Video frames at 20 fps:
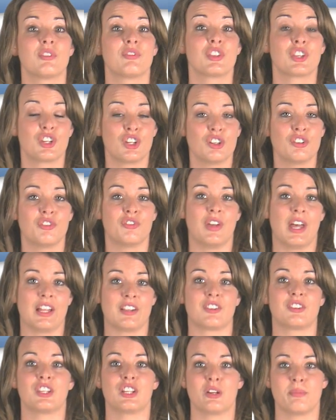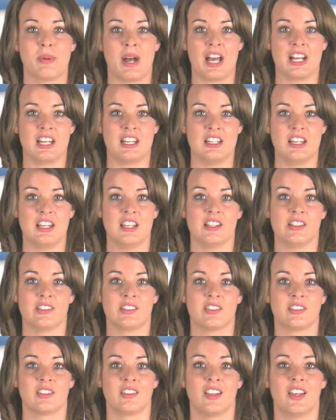of the good fats that your body
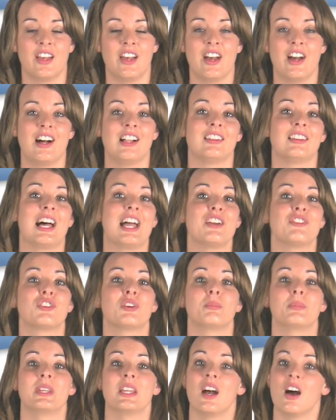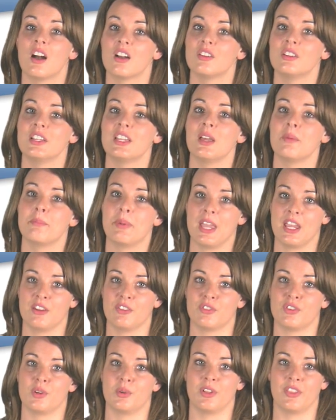needs. Life would be ugly and
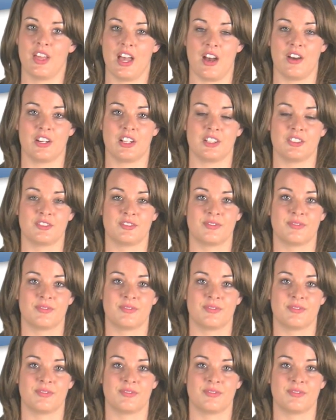painful without it.